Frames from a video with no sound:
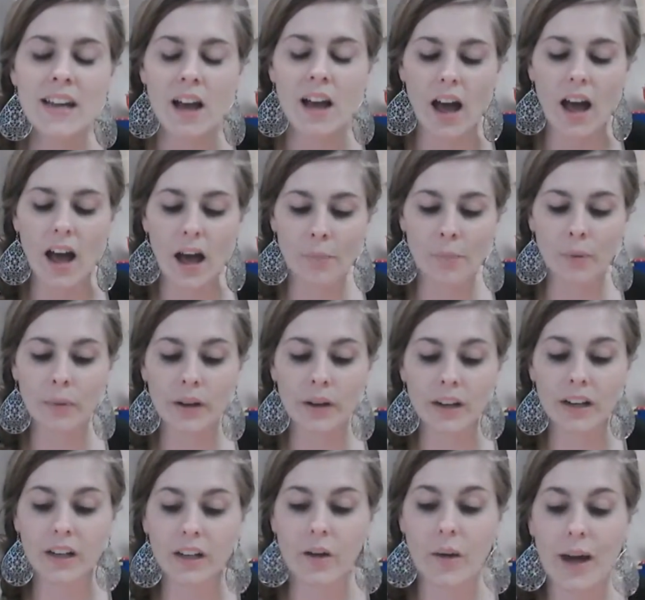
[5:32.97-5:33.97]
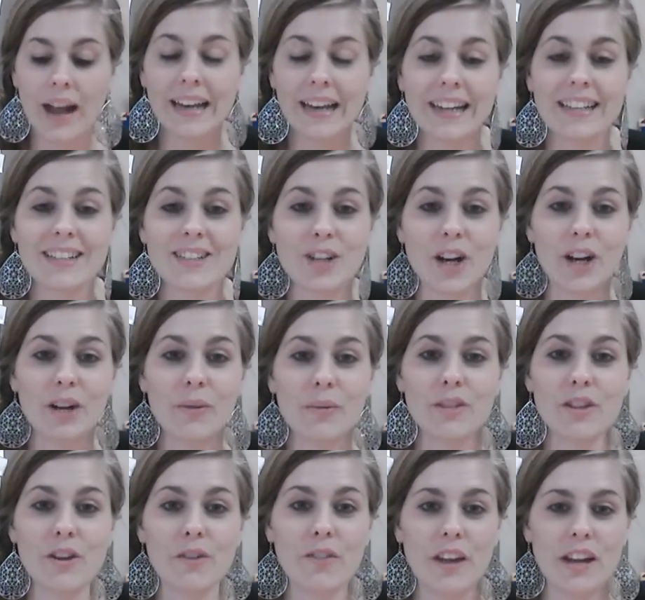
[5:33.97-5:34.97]
But we're going to go ahead and get started
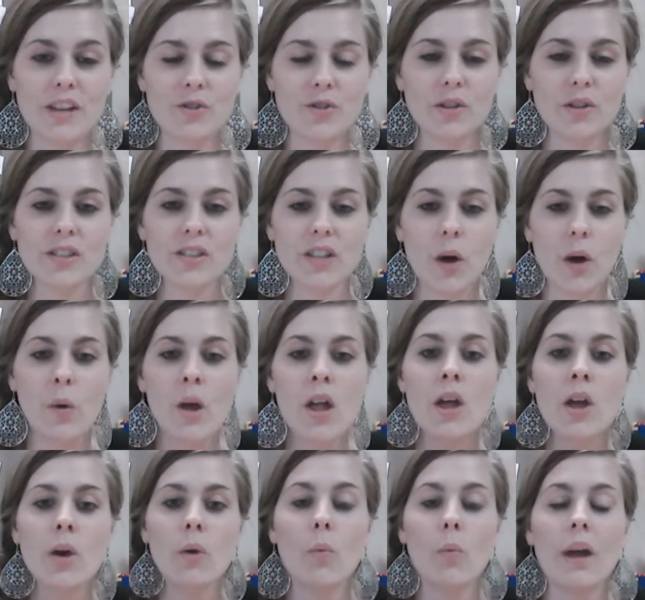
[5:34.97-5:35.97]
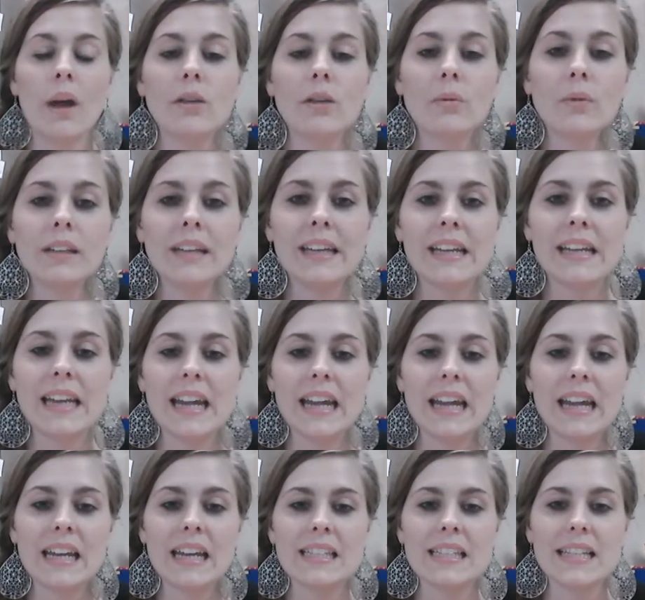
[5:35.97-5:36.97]
with your facial. So what you will need
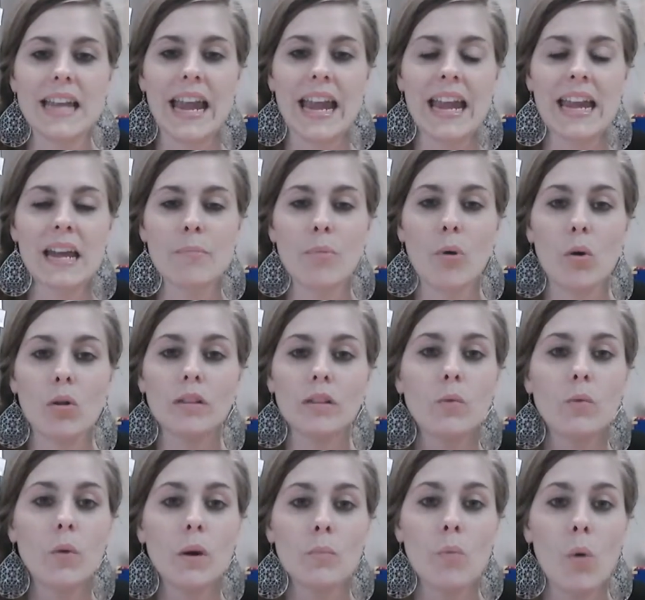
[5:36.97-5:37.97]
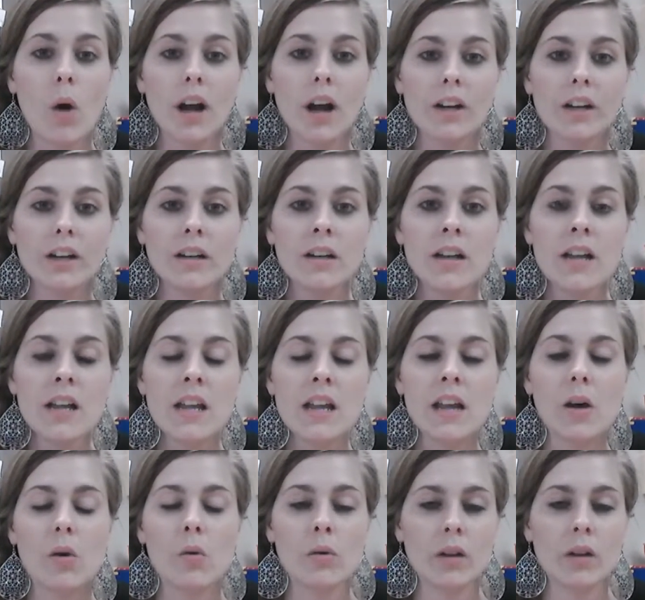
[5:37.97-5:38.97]
is a bowl of warm water
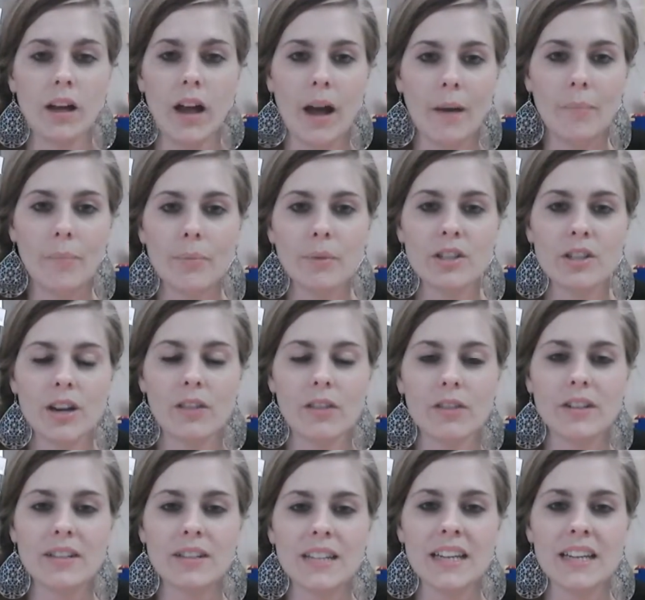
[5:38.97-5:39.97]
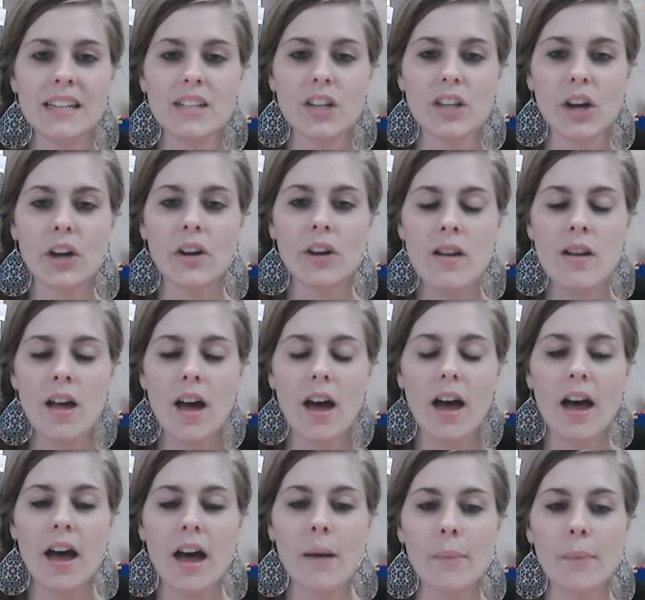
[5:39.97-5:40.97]
or a cup, whichever is easier,
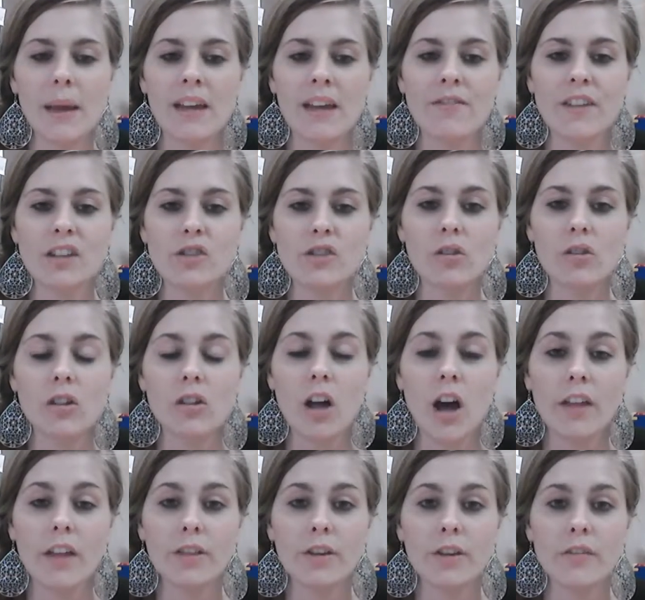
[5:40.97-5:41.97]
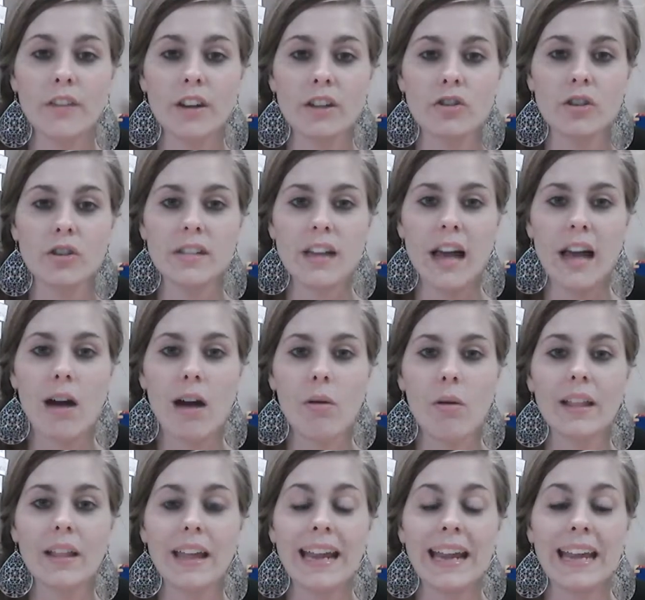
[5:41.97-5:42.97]
a facial cloth or facial
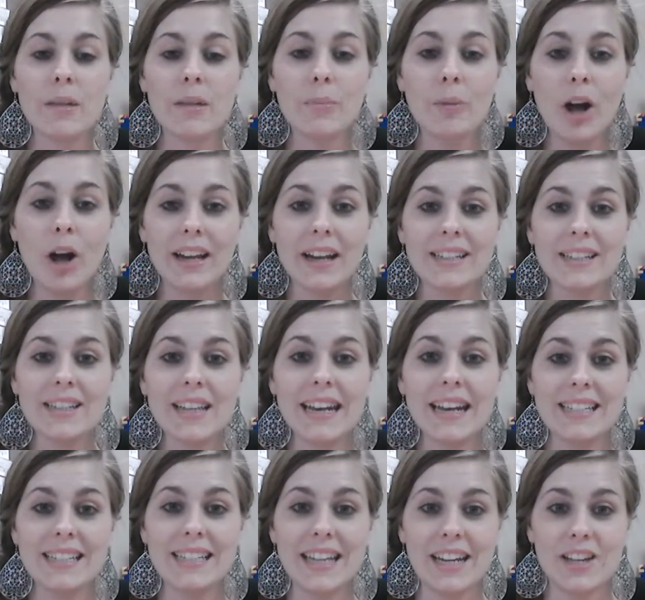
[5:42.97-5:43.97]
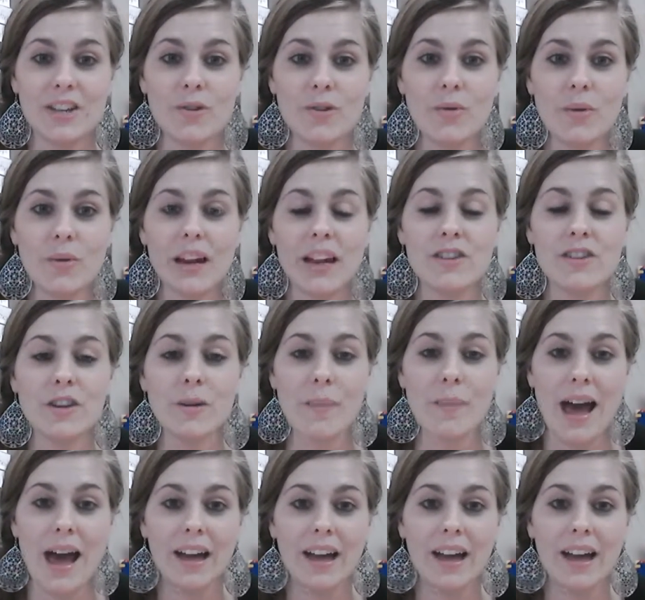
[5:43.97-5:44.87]
towel, and the products that I sent you in your bag.